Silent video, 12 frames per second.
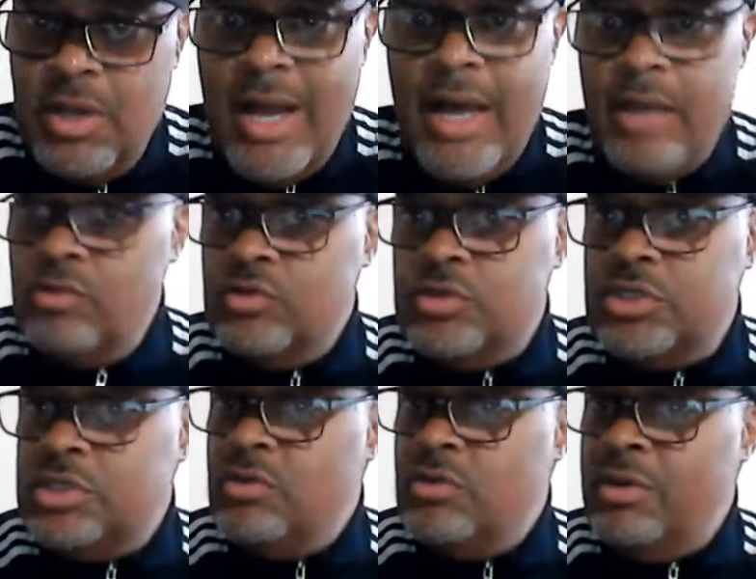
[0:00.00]
I use
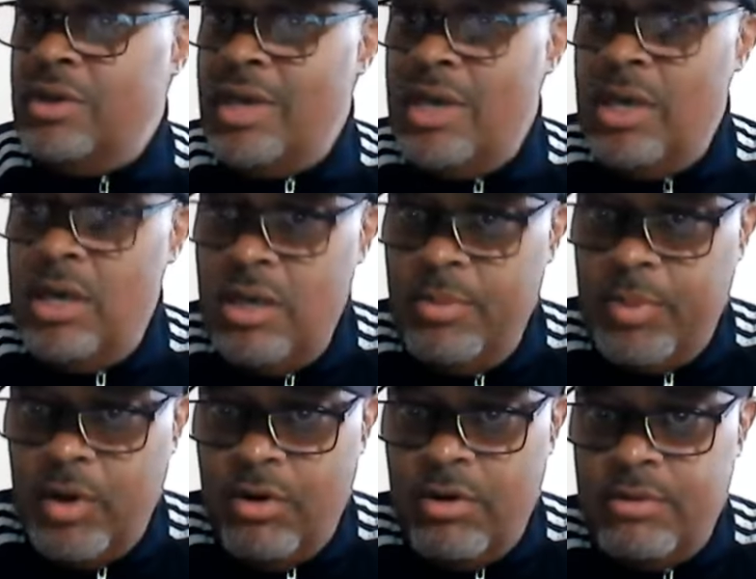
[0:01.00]
this on any
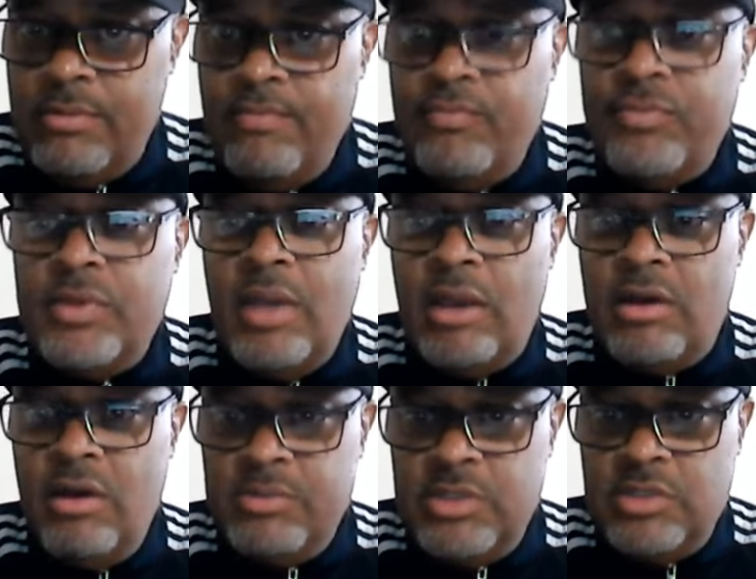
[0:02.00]
bird that
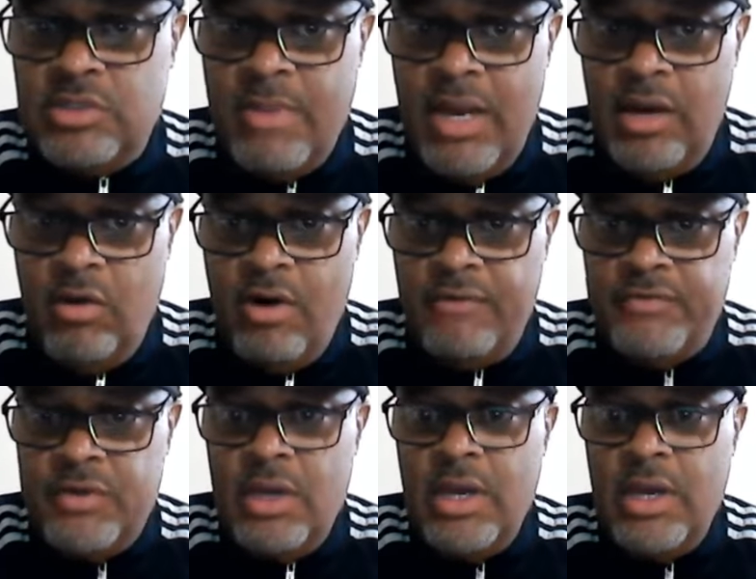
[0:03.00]
comes into my loft.